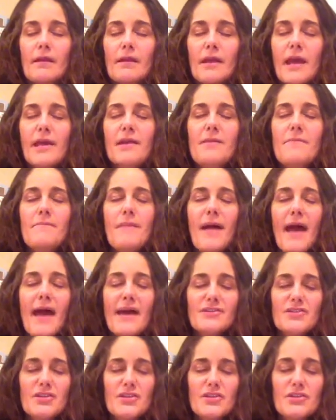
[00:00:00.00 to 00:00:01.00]
And
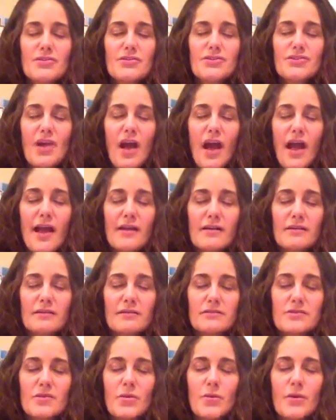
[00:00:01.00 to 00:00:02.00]
imagine your
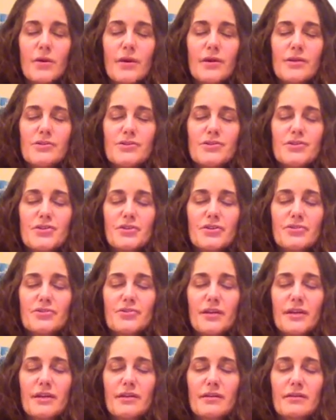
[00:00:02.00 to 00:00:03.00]
child or your
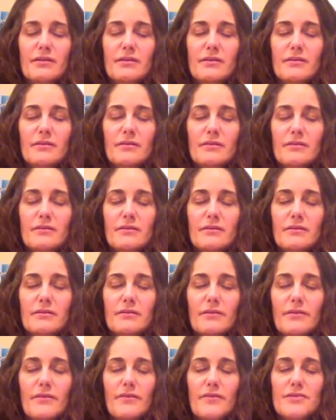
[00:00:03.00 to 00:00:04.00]
children,
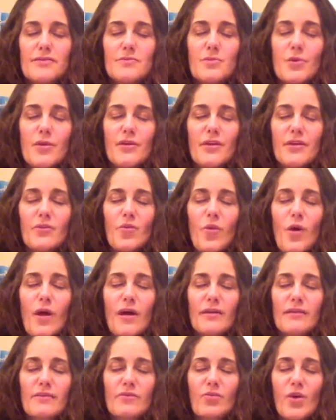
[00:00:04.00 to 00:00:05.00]
if there's more than
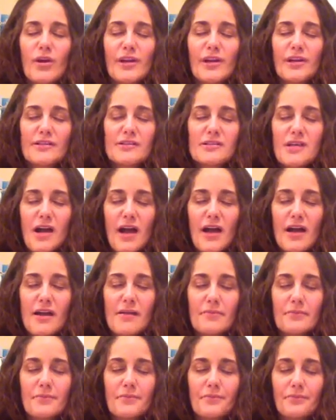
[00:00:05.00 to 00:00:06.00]
one at a
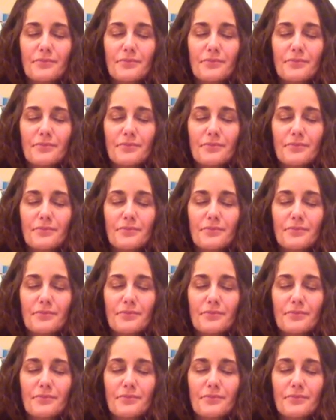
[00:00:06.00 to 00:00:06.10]
time,